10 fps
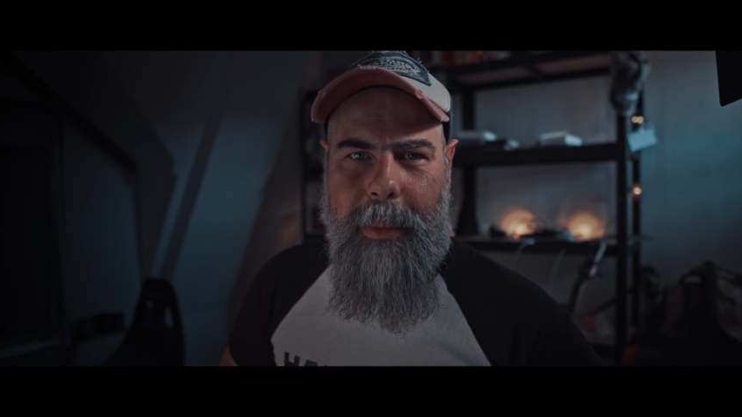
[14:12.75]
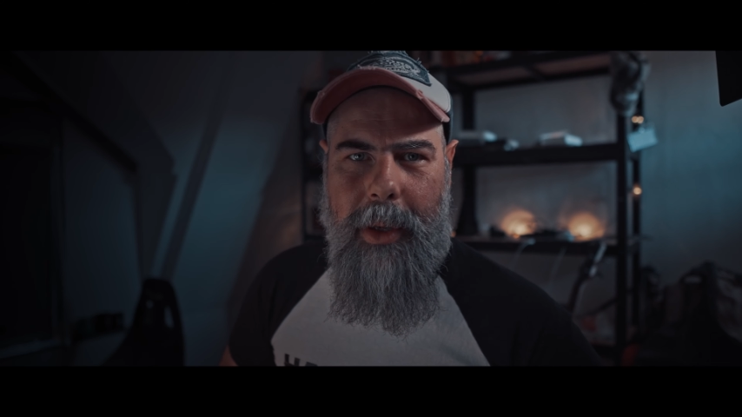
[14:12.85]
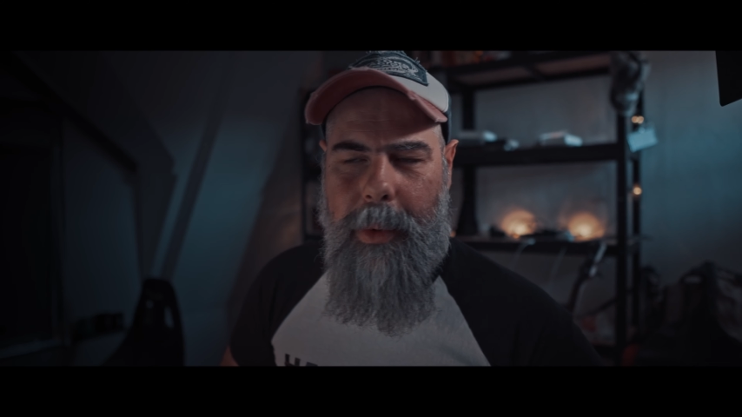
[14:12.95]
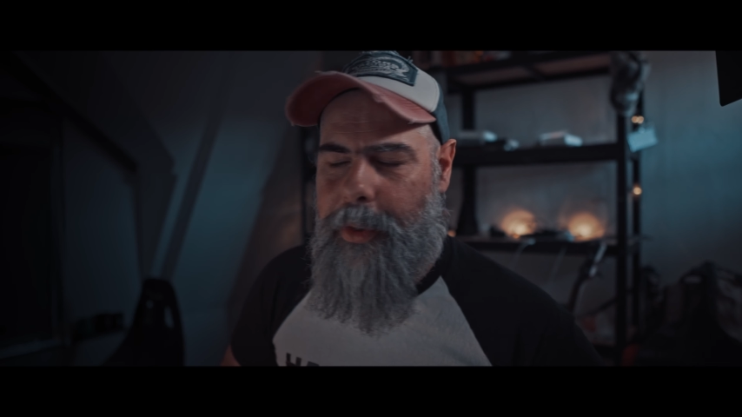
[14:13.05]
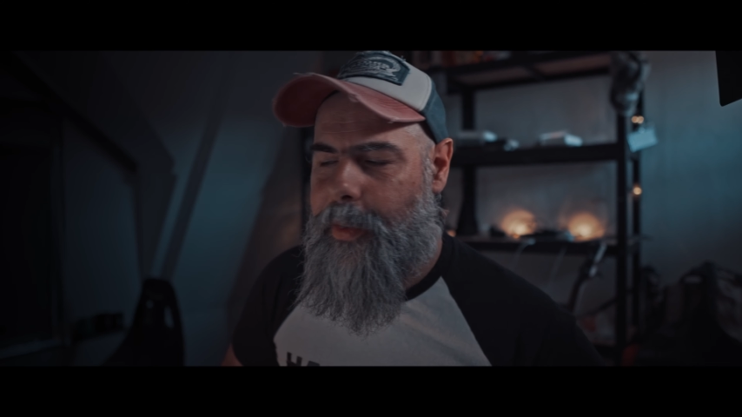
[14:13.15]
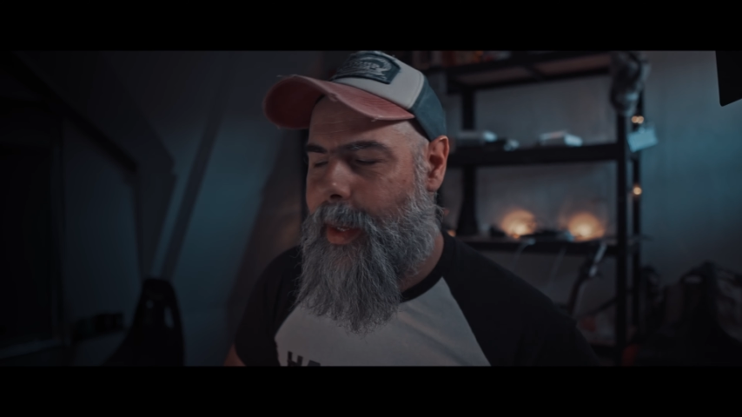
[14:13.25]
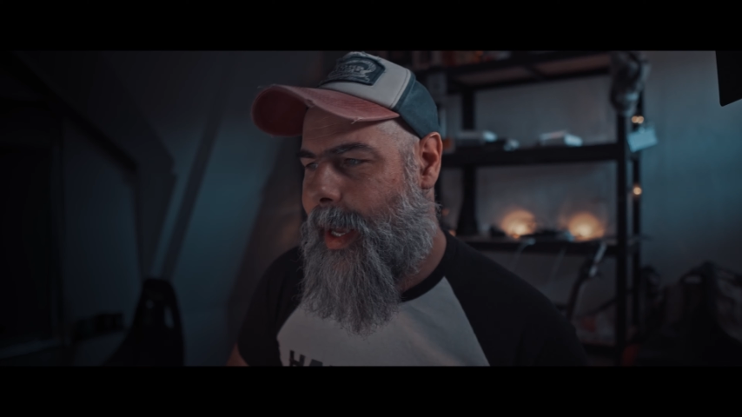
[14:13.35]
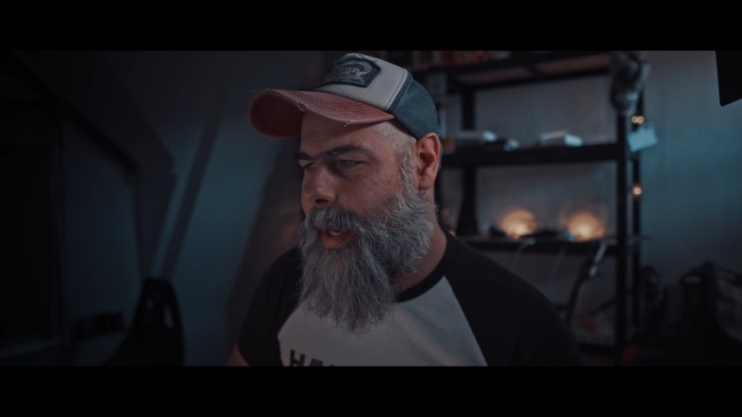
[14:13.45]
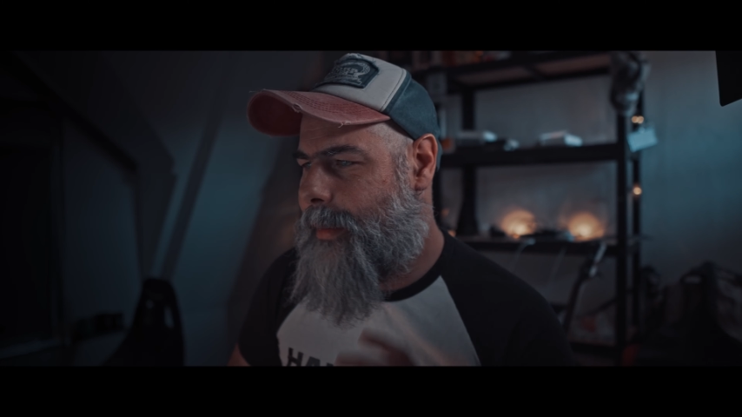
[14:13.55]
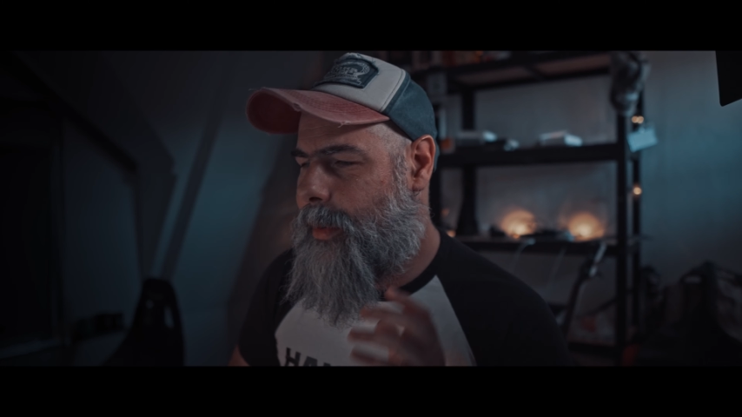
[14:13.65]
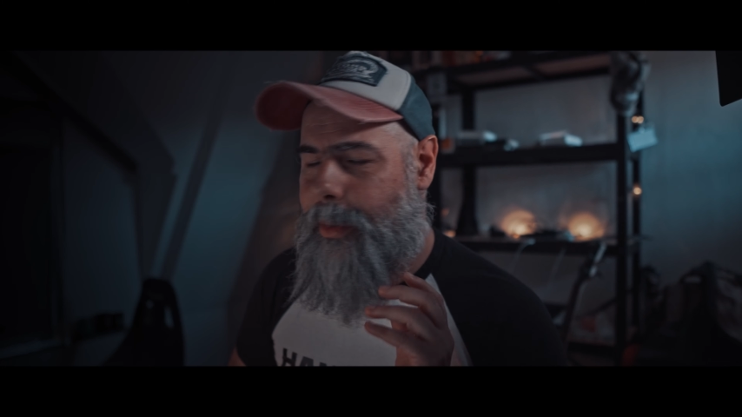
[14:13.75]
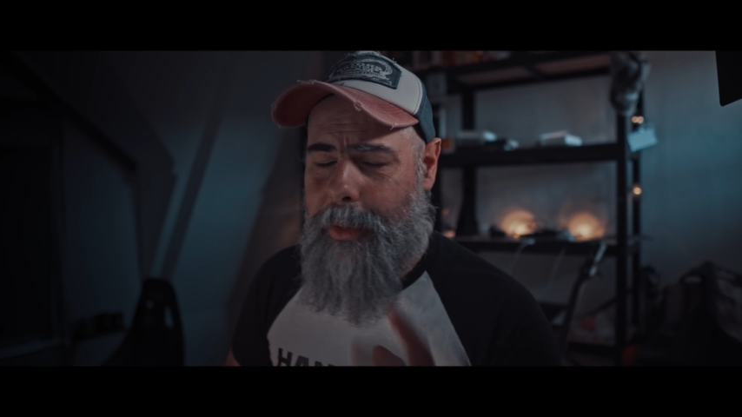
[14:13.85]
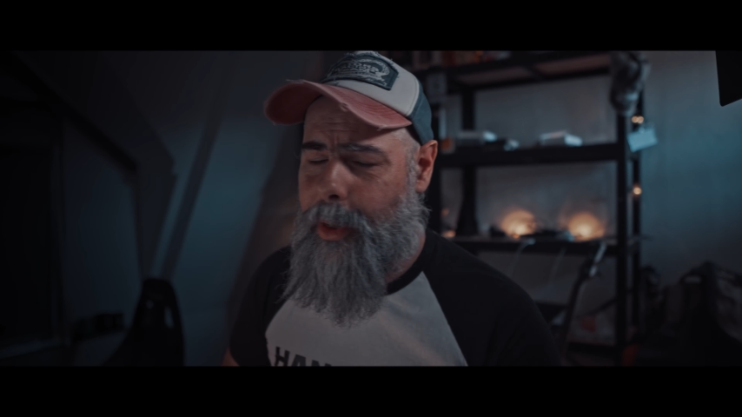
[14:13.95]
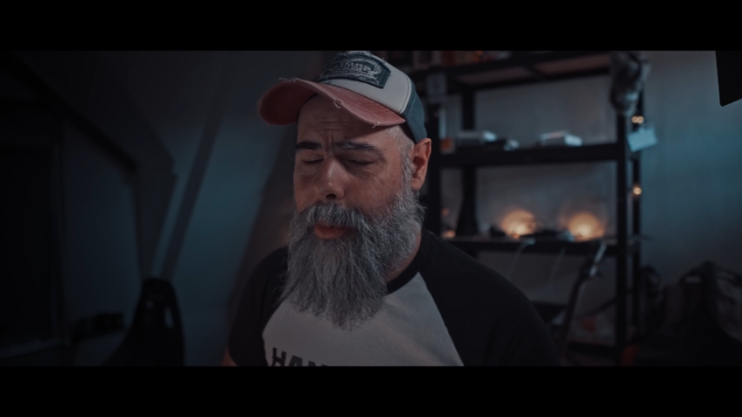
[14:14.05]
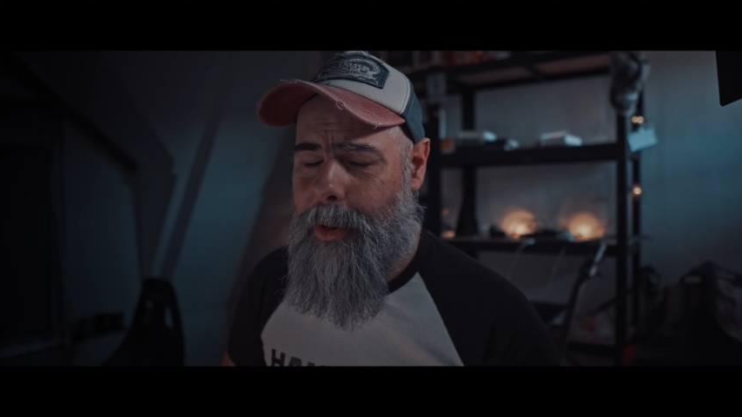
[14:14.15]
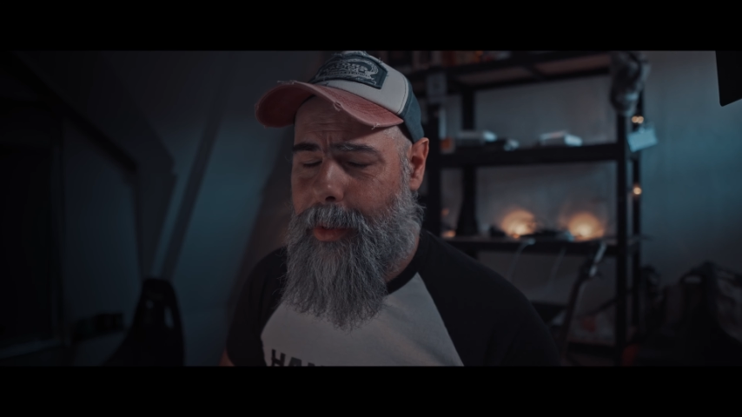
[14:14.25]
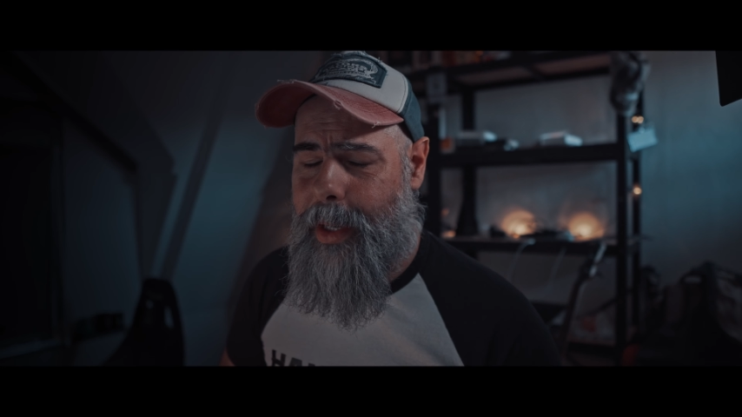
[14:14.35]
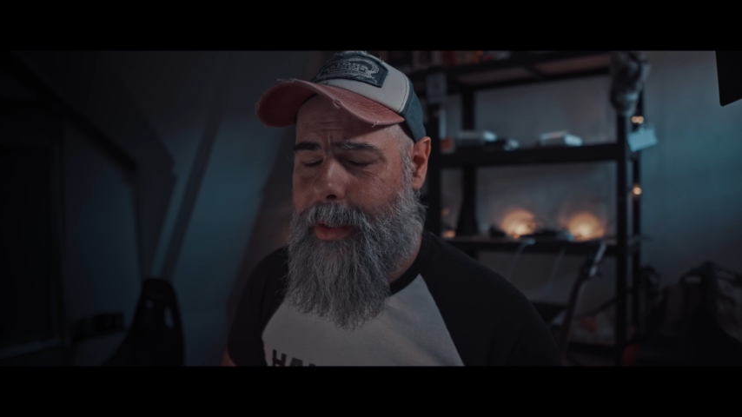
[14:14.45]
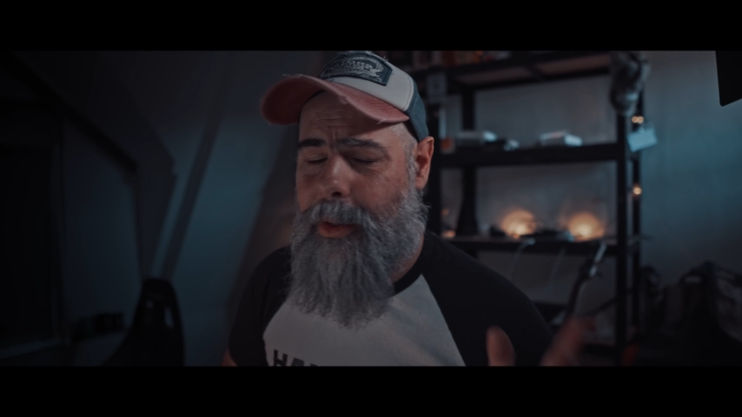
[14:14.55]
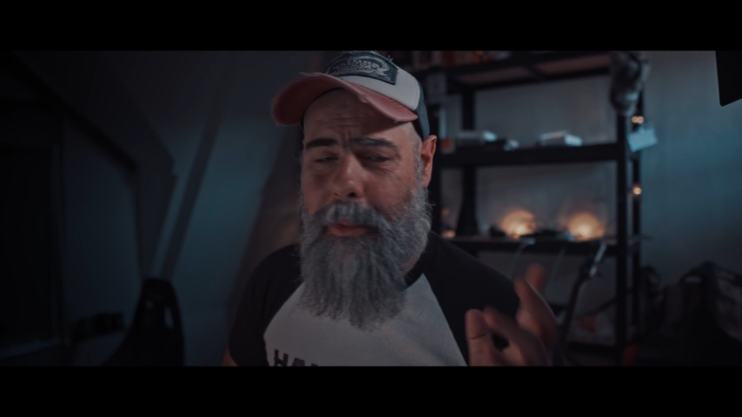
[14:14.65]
me know what you think. The Nürburgring is an